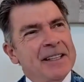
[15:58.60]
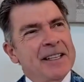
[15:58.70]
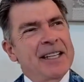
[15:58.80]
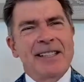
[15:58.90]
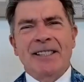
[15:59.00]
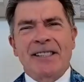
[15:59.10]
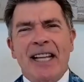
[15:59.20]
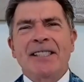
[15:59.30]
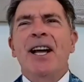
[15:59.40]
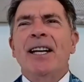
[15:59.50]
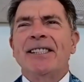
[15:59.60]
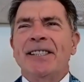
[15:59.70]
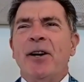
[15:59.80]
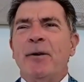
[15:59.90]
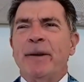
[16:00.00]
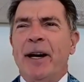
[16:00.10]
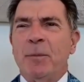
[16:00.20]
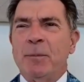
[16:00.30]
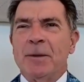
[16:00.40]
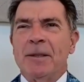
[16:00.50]
He says, that's not
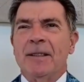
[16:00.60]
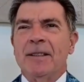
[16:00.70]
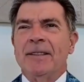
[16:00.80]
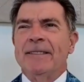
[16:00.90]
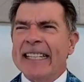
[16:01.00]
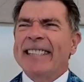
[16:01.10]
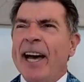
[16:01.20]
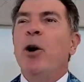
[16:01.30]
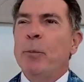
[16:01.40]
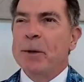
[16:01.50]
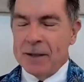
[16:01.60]
self-help, that's help.